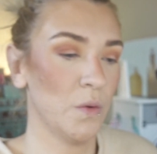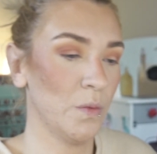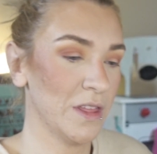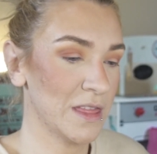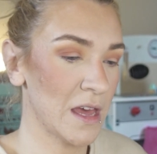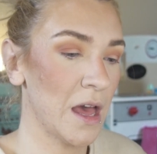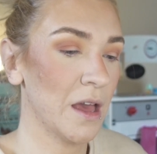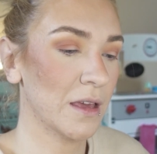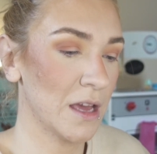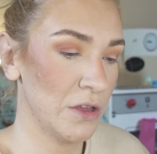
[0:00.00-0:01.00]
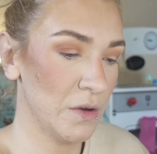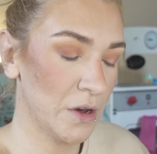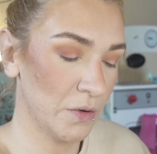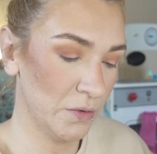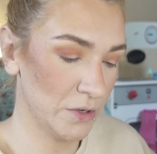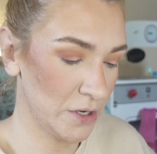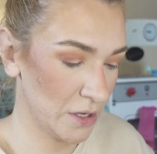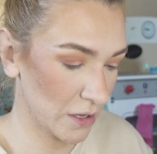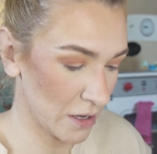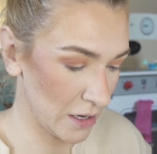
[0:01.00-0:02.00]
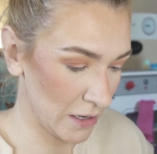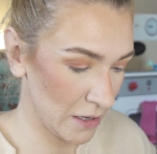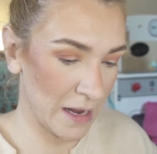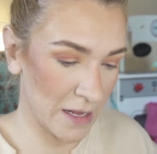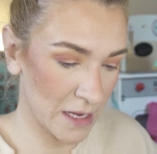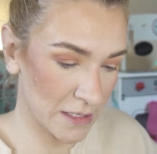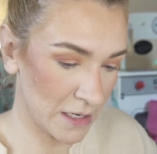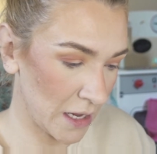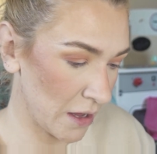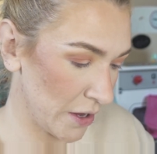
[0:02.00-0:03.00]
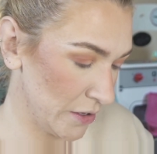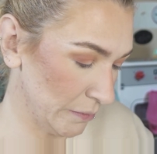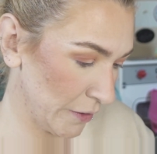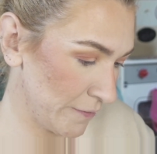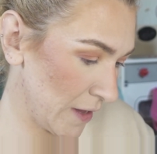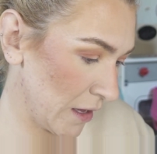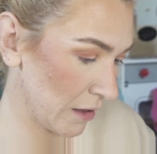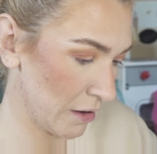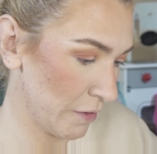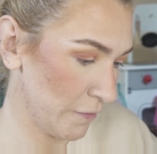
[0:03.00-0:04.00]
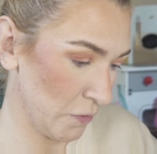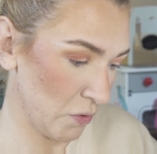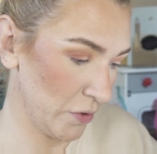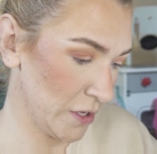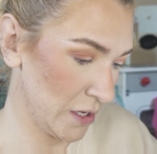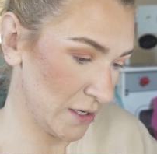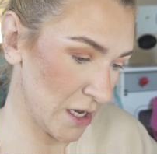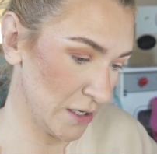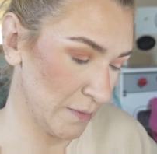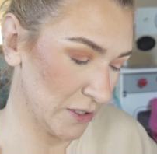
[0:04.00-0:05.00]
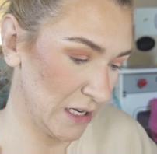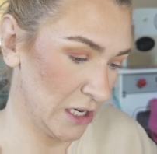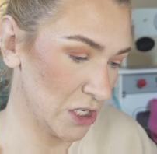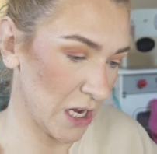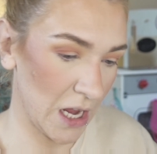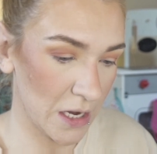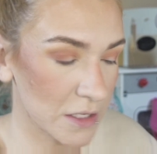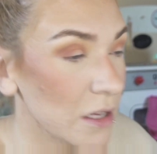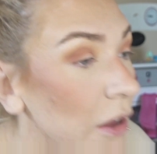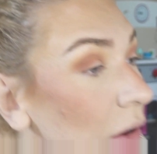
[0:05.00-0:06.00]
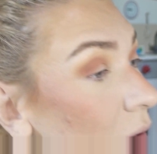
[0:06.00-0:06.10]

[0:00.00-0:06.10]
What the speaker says: with that Can You Hold colour. And yesterday I used my finger for the Dirty Martini shade, so